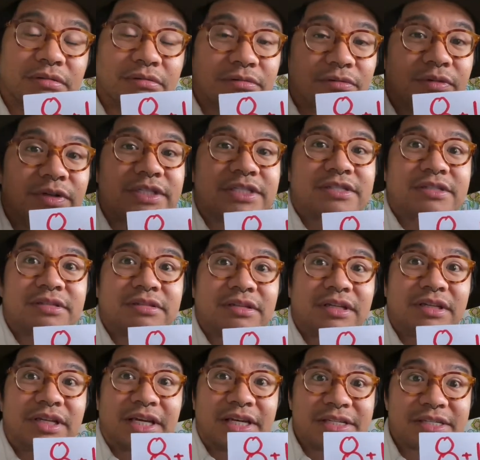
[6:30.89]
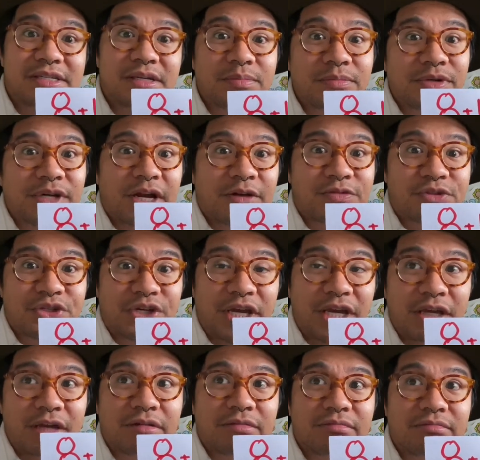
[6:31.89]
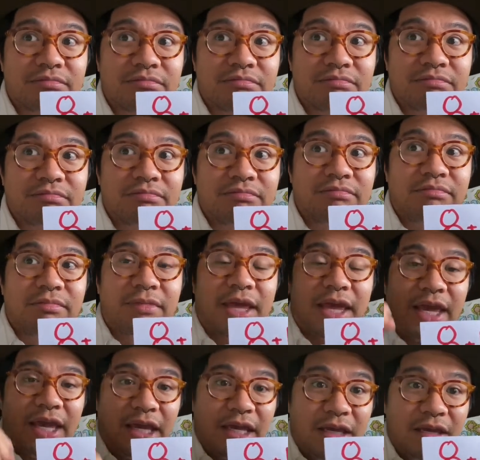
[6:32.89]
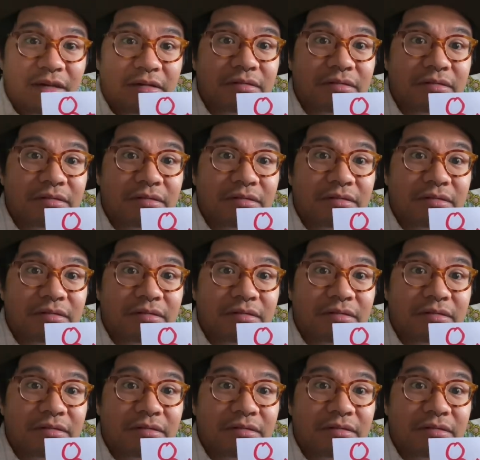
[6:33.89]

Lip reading: What's the next number after 8? 8